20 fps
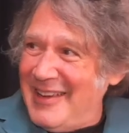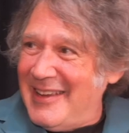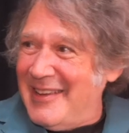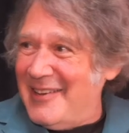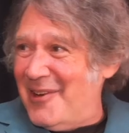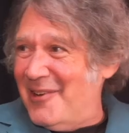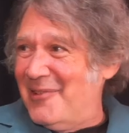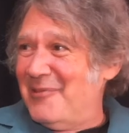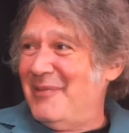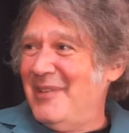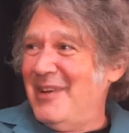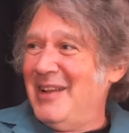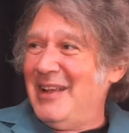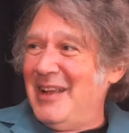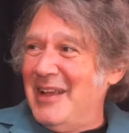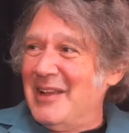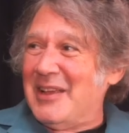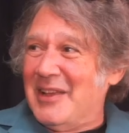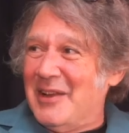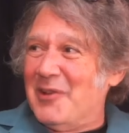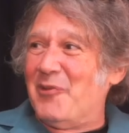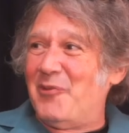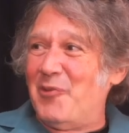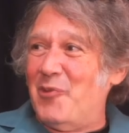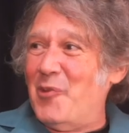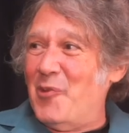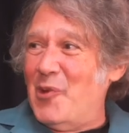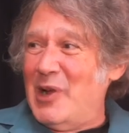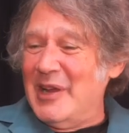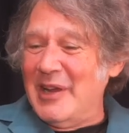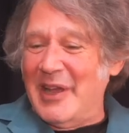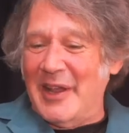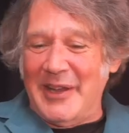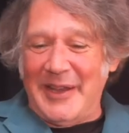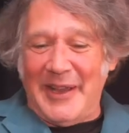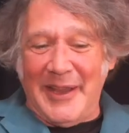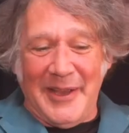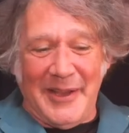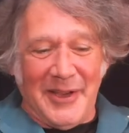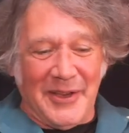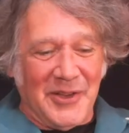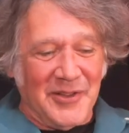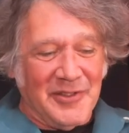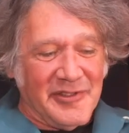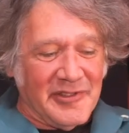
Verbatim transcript: you know, you know, we can get a gig.